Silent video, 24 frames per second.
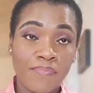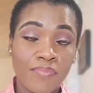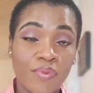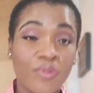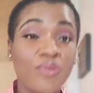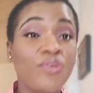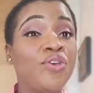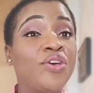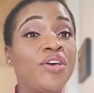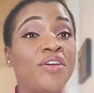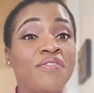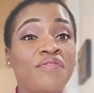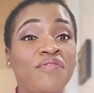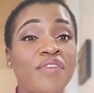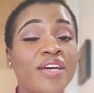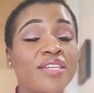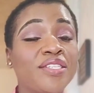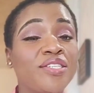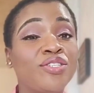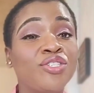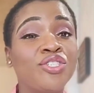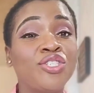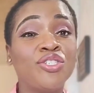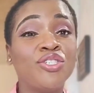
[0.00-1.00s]
You can
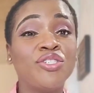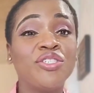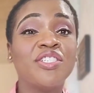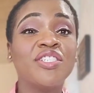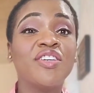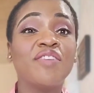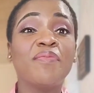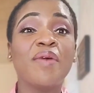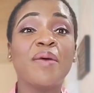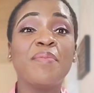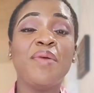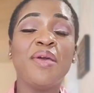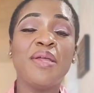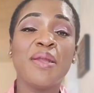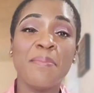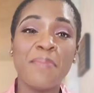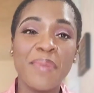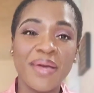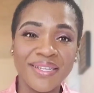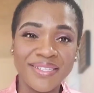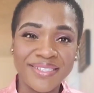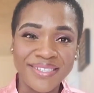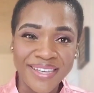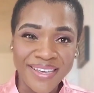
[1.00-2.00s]
invest into yourself by being a
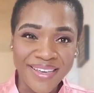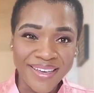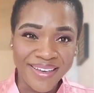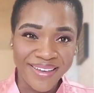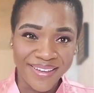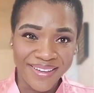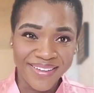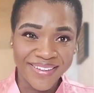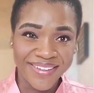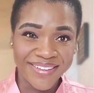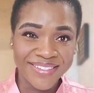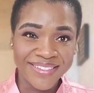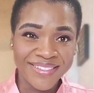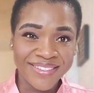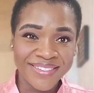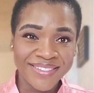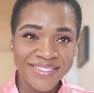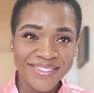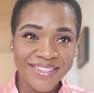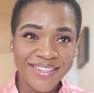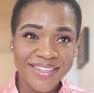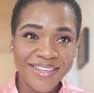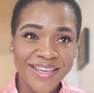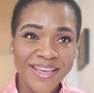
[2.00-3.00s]
mentee.
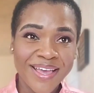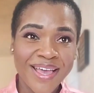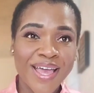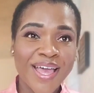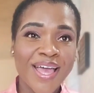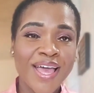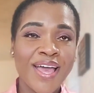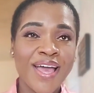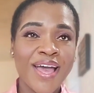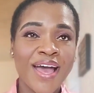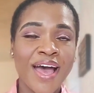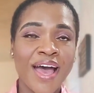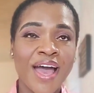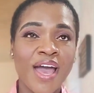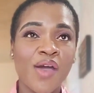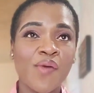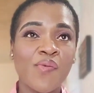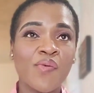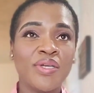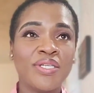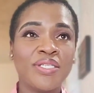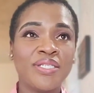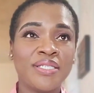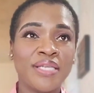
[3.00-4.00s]
I
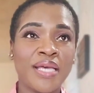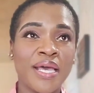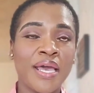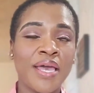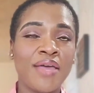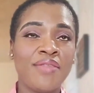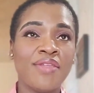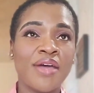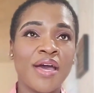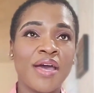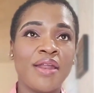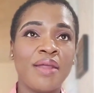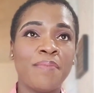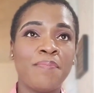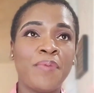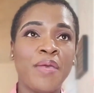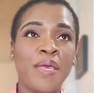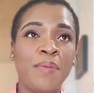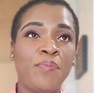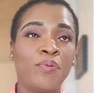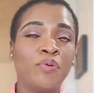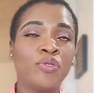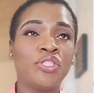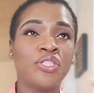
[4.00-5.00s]
always say that
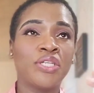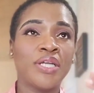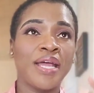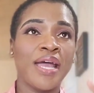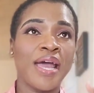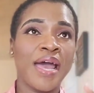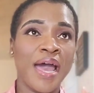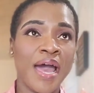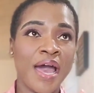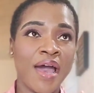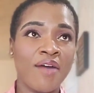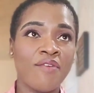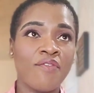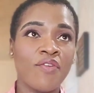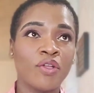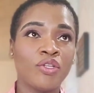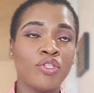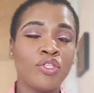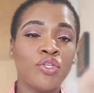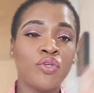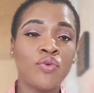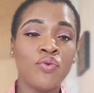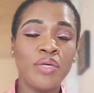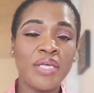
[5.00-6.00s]
people should have
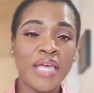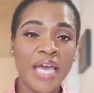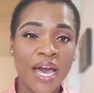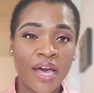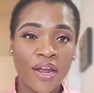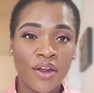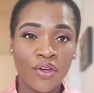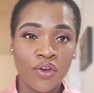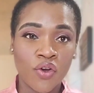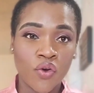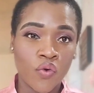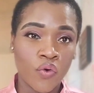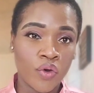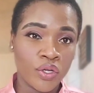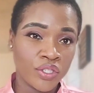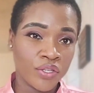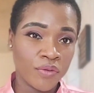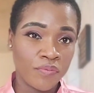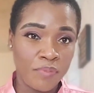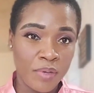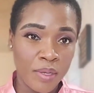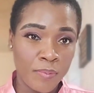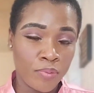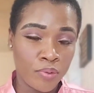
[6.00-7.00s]
two categories
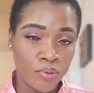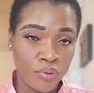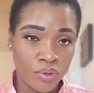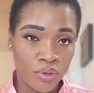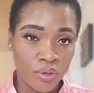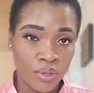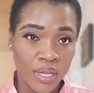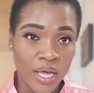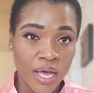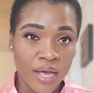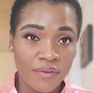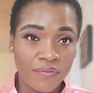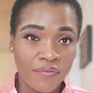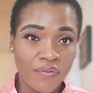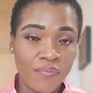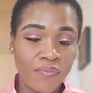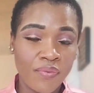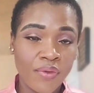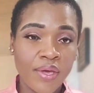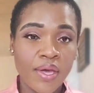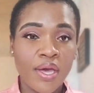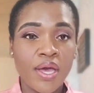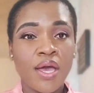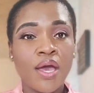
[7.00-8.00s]
of people in their life.
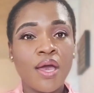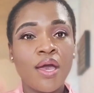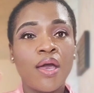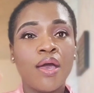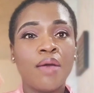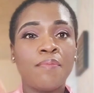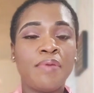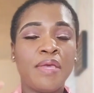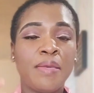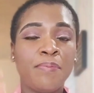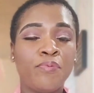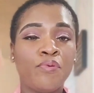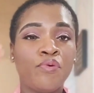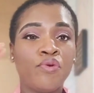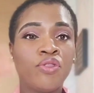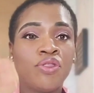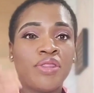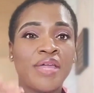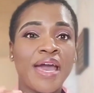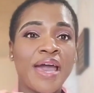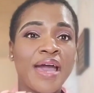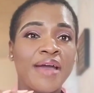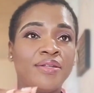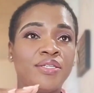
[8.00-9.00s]
People
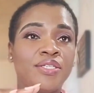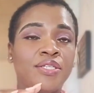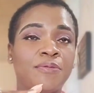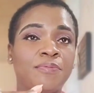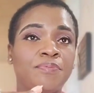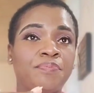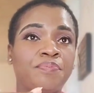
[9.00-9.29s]
that